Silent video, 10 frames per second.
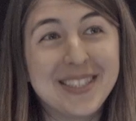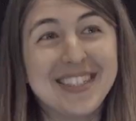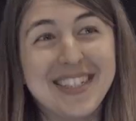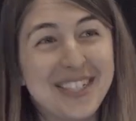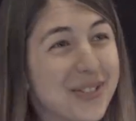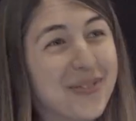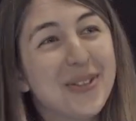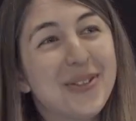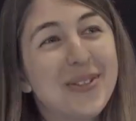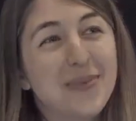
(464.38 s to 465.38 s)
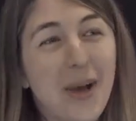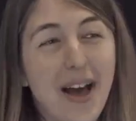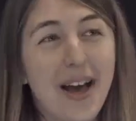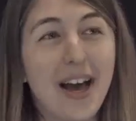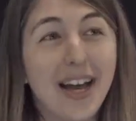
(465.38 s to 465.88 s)
and did interviews
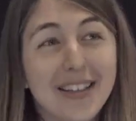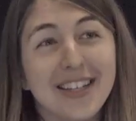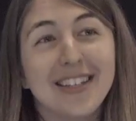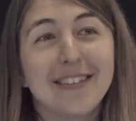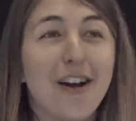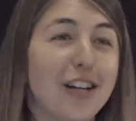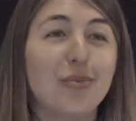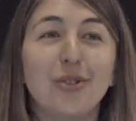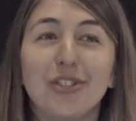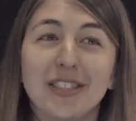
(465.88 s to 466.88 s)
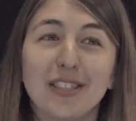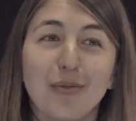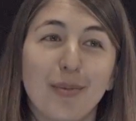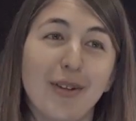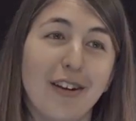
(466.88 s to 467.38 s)
highlighting the contributions
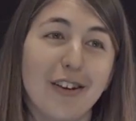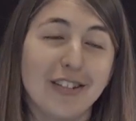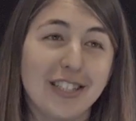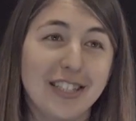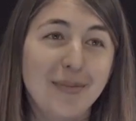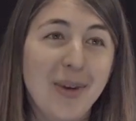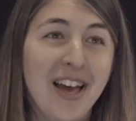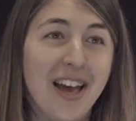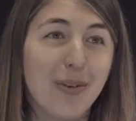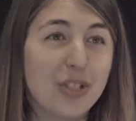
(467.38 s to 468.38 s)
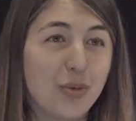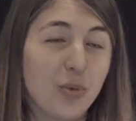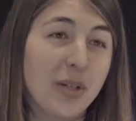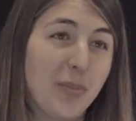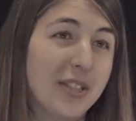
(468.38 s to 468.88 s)
of women on our team, which
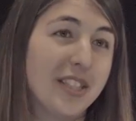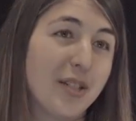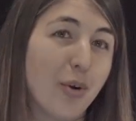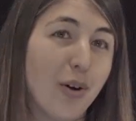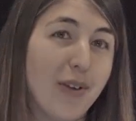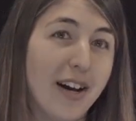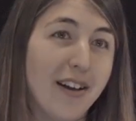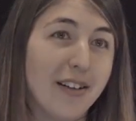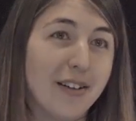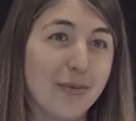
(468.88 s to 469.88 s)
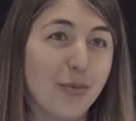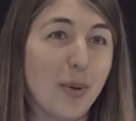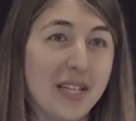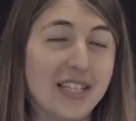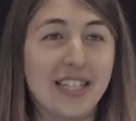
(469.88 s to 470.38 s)
really builds the profile of
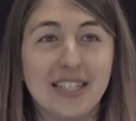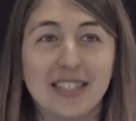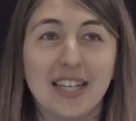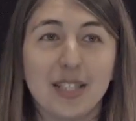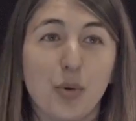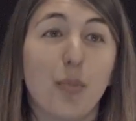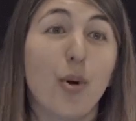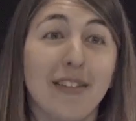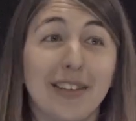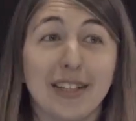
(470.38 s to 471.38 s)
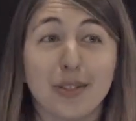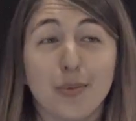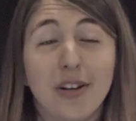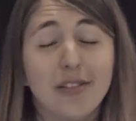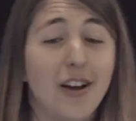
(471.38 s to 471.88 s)
women in data science more broadly as
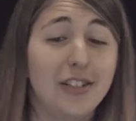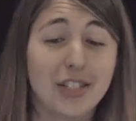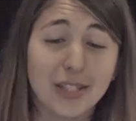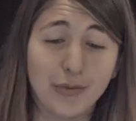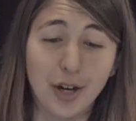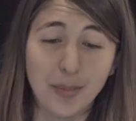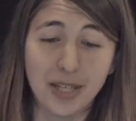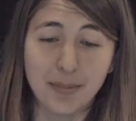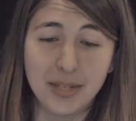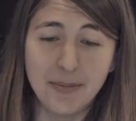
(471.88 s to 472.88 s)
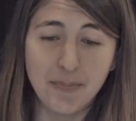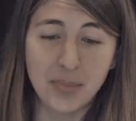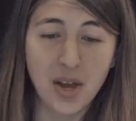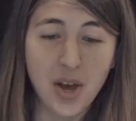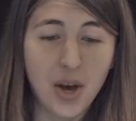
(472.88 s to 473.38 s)
well, not just for Airbnb.
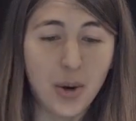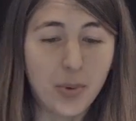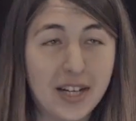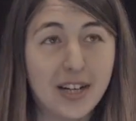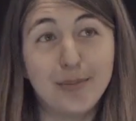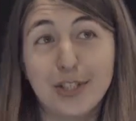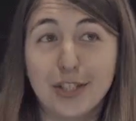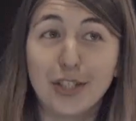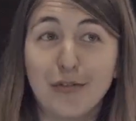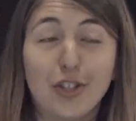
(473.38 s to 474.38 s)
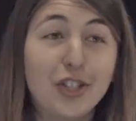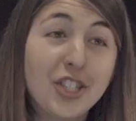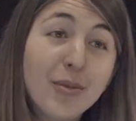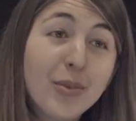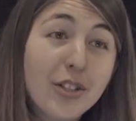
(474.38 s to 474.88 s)
When it comes to conversion, we